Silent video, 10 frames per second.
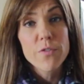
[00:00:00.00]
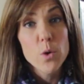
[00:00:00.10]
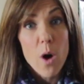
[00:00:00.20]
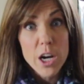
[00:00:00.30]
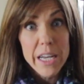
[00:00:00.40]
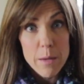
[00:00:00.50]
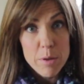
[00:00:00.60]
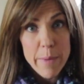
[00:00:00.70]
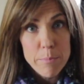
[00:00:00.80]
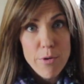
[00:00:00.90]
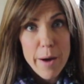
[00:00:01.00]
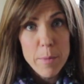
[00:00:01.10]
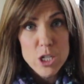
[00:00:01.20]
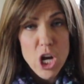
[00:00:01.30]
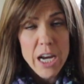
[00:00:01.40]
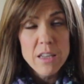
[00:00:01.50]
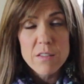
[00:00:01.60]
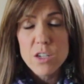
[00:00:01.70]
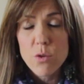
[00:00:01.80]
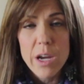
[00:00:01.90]
if you are going to implement Prime or Shine.
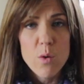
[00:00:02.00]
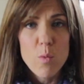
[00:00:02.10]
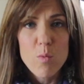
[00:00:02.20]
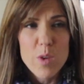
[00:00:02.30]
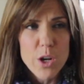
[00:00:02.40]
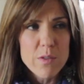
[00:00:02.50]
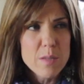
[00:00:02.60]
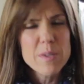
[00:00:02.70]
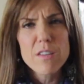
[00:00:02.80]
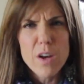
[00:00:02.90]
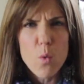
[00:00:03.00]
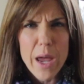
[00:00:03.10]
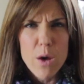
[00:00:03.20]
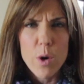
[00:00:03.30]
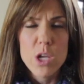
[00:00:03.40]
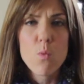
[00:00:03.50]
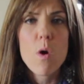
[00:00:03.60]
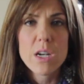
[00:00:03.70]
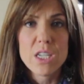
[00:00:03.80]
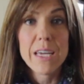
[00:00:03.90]
There's a great, you know, specific way where you
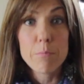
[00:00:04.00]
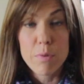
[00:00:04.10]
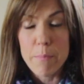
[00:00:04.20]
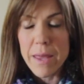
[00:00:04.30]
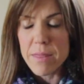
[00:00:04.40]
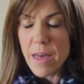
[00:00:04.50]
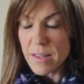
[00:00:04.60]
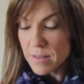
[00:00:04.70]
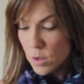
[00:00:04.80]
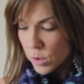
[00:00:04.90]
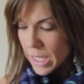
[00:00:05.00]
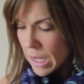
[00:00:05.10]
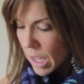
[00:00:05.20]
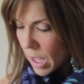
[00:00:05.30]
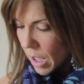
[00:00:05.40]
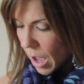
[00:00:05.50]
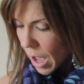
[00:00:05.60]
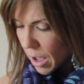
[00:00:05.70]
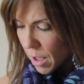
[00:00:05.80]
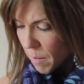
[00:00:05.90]
want to implement that slowly.
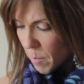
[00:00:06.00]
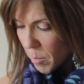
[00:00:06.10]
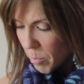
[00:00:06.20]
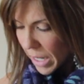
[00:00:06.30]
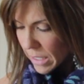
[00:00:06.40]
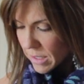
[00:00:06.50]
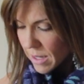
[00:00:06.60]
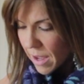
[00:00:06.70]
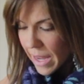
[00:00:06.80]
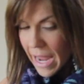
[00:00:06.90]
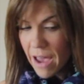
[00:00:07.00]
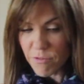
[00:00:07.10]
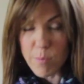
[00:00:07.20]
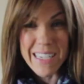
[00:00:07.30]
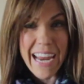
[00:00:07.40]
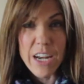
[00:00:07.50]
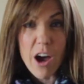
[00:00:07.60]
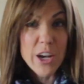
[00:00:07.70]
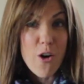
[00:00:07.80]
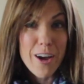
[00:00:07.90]
Yeah, from day
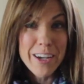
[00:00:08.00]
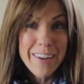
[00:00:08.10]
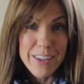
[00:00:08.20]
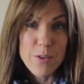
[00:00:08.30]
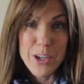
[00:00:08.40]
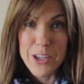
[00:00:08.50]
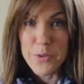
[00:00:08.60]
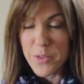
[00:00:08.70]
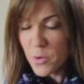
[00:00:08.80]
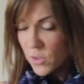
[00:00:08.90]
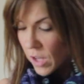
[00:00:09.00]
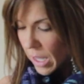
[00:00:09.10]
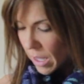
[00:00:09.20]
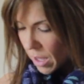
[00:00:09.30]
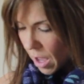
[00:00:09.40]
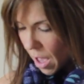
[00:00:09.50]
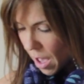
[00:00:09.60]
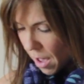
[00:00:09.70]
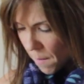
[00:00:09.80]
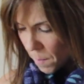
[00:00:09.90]
9 on, you can use those.
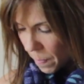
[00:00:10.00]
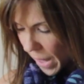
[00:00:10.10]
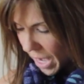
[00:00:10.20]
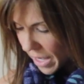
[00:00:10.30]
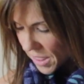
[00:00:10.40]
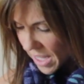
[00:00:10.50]
And I